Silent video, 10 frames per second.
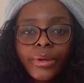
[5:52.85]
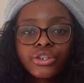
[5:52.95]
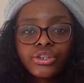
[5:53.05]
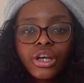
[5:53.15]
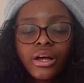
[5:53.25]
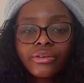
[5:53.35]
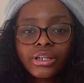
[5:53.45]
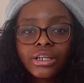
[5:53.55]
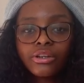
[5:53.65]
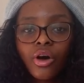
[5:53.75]
Make sure you have
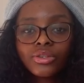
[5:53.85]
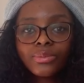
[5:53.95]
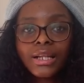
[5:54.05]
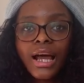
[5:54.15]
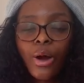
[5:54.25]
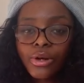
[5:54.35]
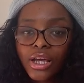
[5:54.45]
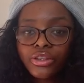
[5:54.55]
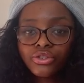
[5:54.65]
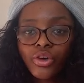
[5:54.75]
clear goals and be like, I want to
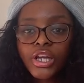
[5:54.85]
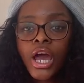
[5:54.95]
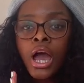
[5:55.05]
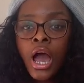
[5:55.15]
get this grade,